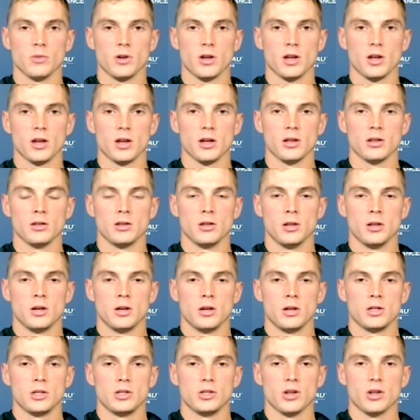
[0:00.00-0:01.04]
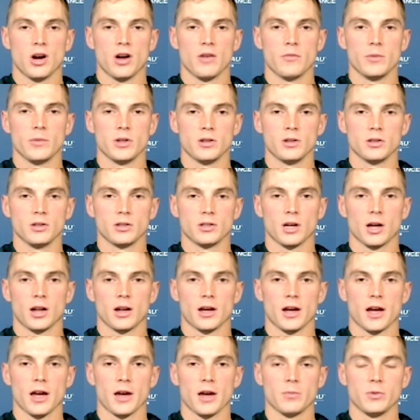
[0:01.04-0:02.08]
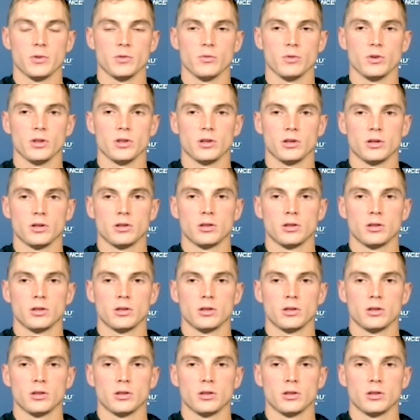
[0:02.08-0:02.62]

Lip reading: And, I've been kind of happy with